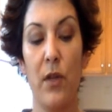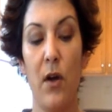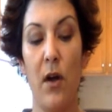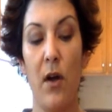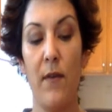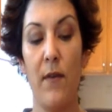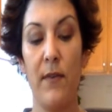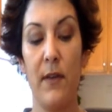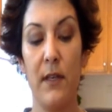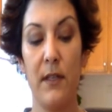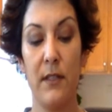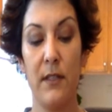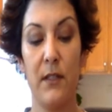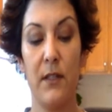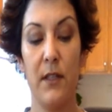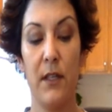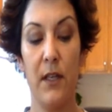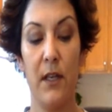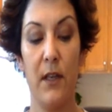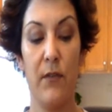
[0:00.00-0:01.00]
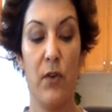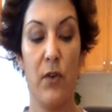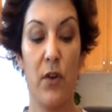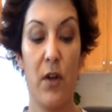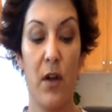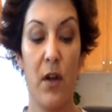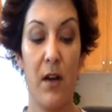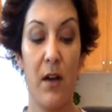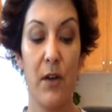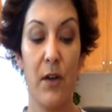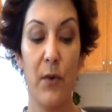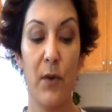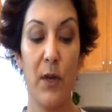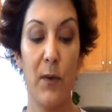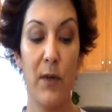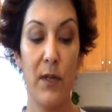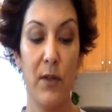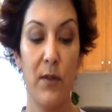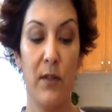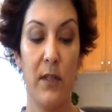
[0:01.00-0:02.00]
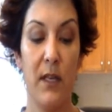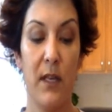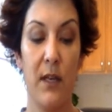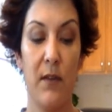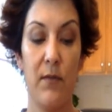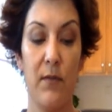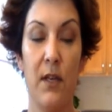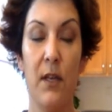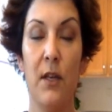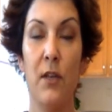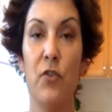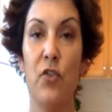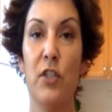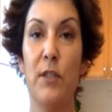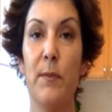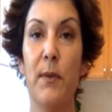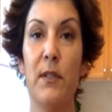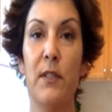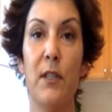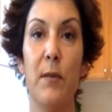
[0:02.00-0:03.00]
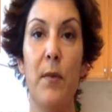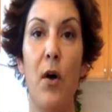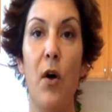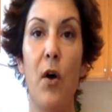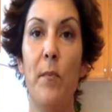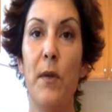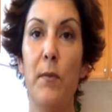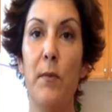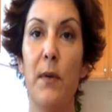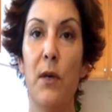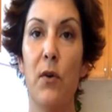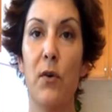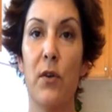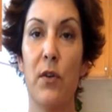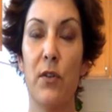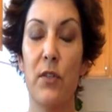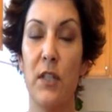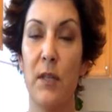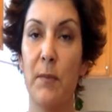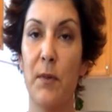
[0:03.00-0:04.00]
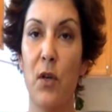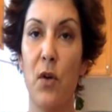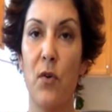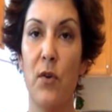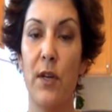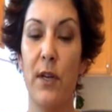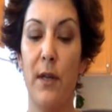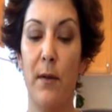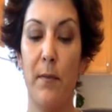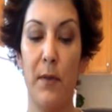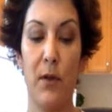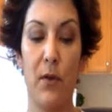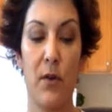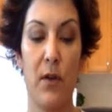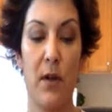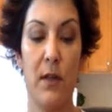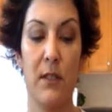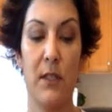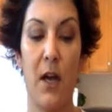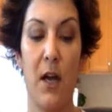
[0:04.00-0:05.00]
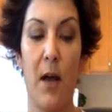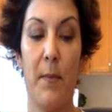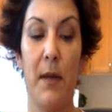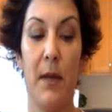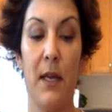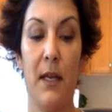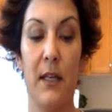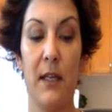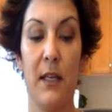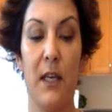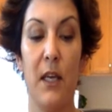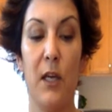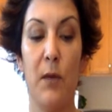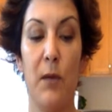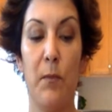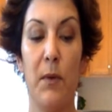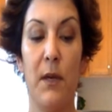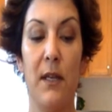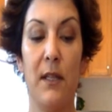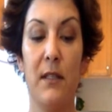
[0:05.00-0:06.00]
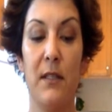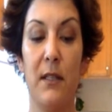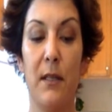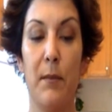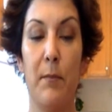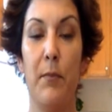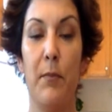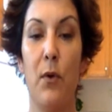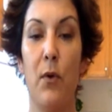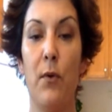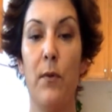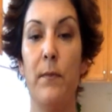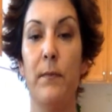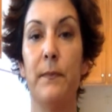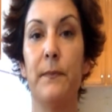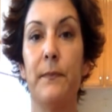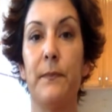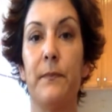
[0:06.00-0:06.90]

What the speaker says: the office. If you're not hungry when you leave, just put some almond milk or some coconut milk on top. Keep it simple.